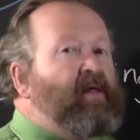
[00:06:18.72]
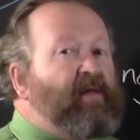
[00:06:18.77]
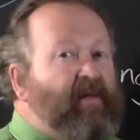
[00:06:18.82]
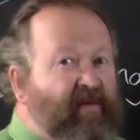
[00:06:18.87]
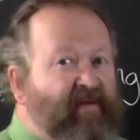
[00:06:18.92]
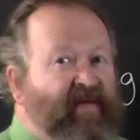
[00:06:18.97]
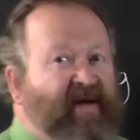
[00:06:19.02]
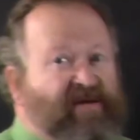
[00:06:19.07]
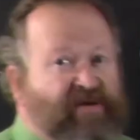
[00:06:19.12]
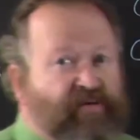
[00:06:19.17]

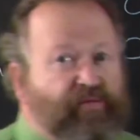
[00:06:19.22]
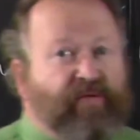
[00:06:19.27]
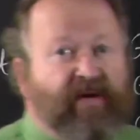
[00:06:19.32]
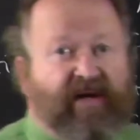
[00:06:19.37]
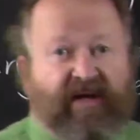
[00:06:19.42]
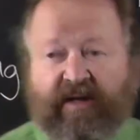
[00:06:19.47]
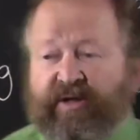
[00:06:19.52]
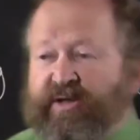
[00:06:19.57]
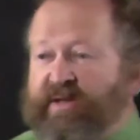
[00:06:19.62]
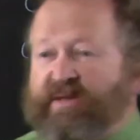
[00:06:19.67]
That's
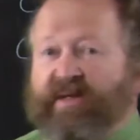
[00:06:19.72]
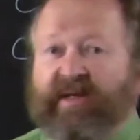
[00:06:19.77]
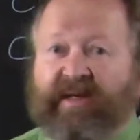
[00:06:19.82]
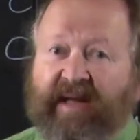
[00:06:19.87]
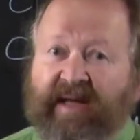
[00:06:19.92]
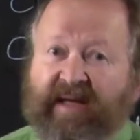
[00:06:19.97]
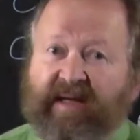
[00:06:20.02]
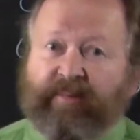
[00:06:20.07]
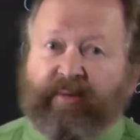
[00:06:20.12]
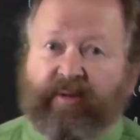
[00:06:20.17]
really just a
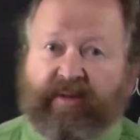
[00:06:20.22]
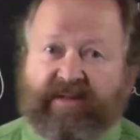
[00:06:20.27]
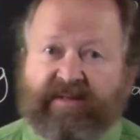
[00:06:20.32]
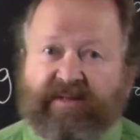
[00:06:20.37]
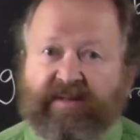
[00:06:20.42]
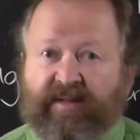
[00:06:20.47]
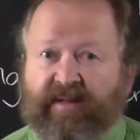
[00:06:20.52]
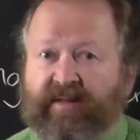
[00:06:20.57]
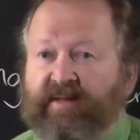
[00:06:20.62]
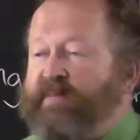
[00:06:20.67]
label,
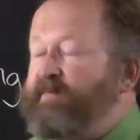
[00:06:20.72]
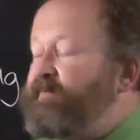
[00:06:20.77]
isn't it?